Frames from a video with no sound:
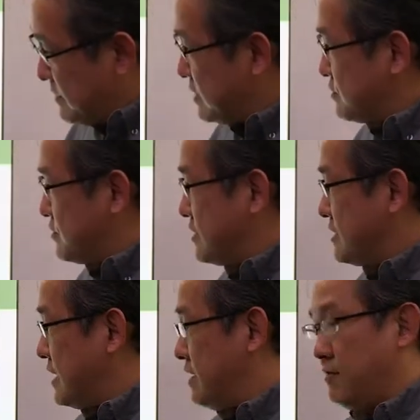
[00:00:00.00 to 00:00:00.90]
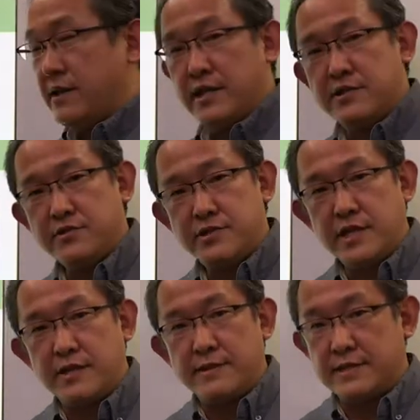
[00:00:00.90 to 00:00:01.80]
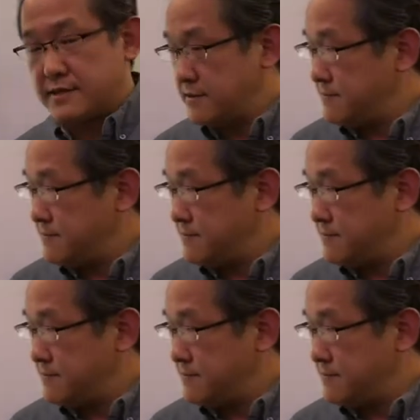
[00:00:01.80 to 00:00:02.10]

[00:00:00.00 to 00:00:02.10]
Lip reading: I'll talk more about Muda.